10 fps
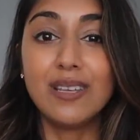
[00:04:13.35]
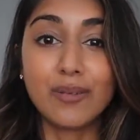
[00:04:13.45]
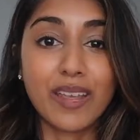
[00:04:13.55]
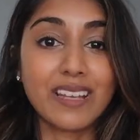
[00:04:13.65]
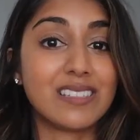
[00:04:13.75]

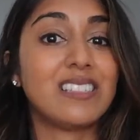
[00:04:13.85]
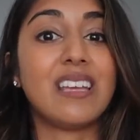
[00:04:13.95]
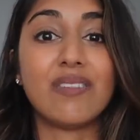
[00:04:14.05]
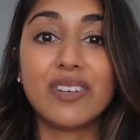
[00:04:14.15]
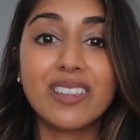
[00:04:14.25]
you can't
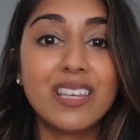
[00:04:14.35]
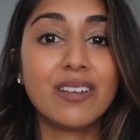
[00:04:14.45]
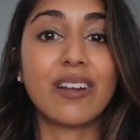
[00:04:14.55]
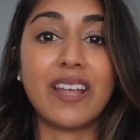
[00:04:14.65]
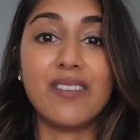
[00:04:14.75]
see everything,
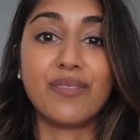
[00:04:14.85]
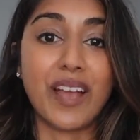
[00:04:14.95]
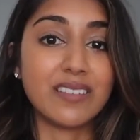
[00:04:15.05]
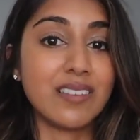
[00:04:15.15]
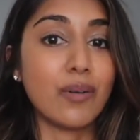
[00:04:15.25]
you're kind of
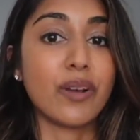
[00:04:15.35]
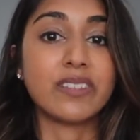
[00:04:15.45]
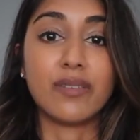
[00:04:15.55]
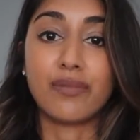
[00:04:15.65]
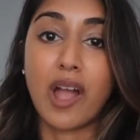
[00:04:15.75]
guessing
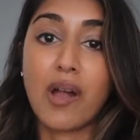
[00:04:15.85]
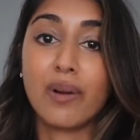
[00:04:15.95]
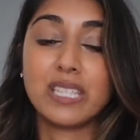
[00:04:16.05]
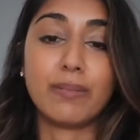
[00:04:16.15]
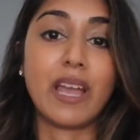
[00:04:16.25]
what's in front,
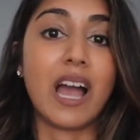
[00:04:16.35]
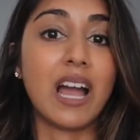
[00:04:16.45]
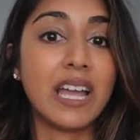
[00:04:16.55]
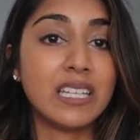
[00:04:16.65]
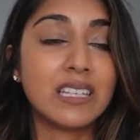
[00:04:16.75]
what's
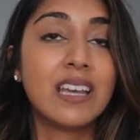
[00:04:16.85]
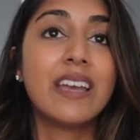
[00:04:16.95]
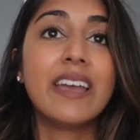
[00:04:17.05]
behind,